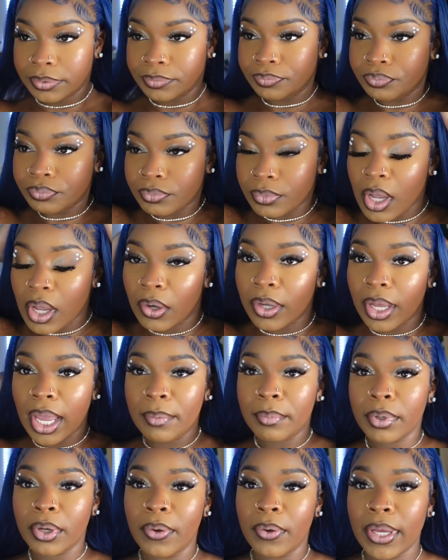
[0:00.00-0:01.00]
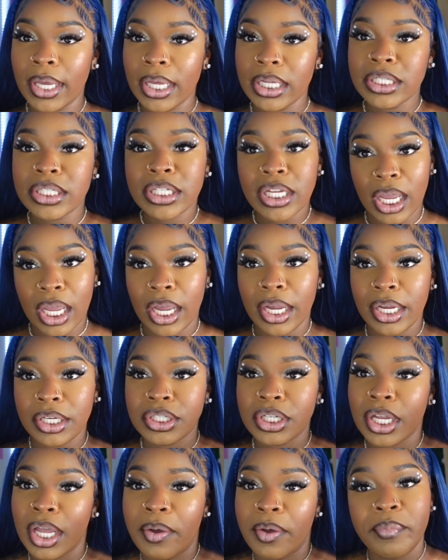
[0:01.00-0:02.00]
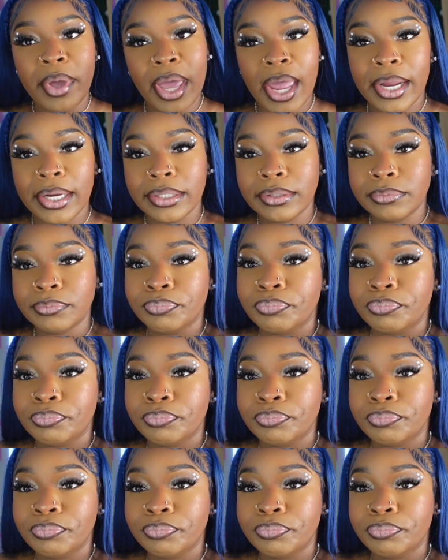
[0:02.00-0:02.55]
Okay, I'm gonna go ahead and change and come back.